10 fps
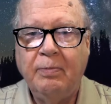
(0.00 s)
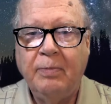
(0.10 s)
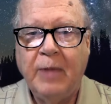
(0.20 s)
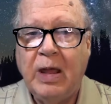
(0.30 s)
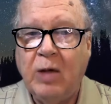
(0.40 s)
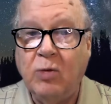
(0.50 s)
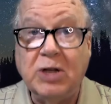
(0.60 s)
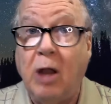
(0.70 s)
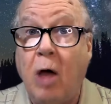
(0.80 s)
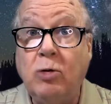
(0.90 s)
It was
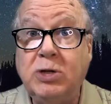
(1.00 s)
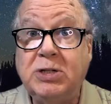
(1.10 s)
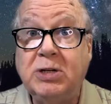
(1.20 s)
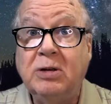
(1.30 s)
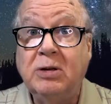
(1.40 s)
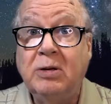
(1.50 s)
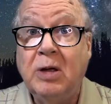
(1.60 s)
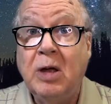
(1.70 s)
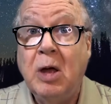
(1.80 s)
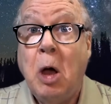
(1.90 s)
close,
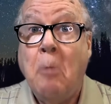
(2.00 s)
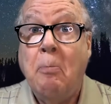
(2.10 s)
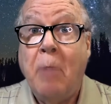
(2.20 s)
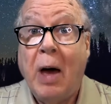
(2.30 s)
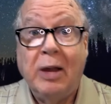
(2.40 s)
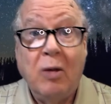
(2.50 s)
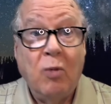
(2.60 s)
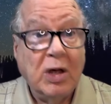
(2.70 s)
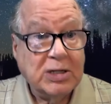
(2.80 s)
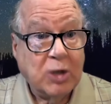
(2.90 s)
but it
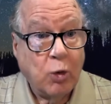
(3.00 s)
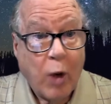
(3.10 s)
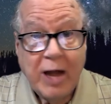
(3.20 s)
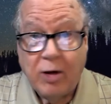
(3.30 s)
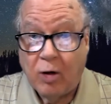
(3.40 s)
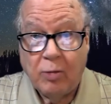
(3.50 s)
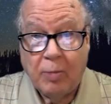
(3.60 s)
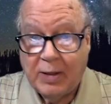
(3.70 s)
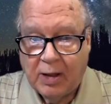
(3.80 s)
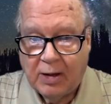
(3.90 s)
was greater,
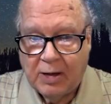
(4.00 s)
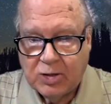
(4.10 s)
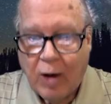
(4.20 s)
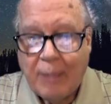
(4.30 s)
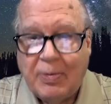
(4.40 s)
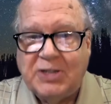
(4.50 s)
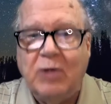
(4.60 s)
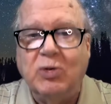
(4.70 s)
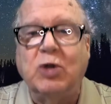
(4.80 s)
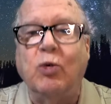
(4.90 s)
but the
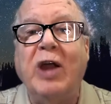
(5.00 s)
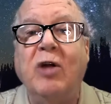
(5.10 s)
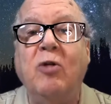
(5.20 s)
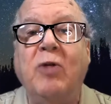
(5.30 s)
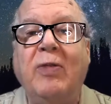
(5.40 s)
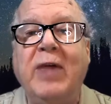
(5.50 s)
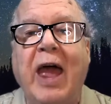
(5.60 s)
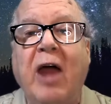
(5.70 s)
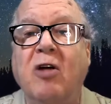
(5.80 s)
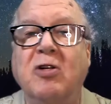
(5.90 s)
discrepancy was greater than the
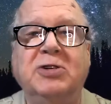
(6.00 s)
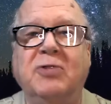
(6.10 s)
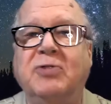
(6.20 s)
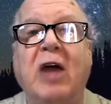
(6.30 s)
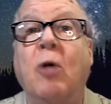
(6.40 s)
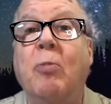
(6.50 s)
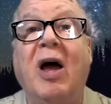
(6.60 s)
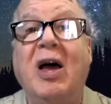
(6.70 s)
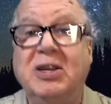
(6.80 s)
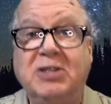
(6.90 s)
errors of Tycho
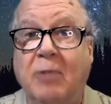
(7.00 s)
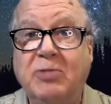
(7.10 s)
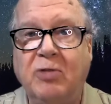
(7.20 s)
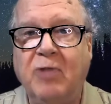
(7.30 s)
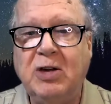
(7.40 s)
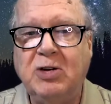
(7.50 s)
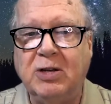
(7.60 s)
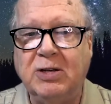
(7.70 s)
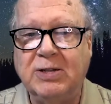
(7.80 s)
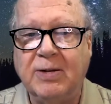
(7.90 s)
Brahe's
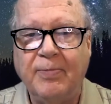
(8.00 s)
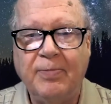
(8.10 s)
observations.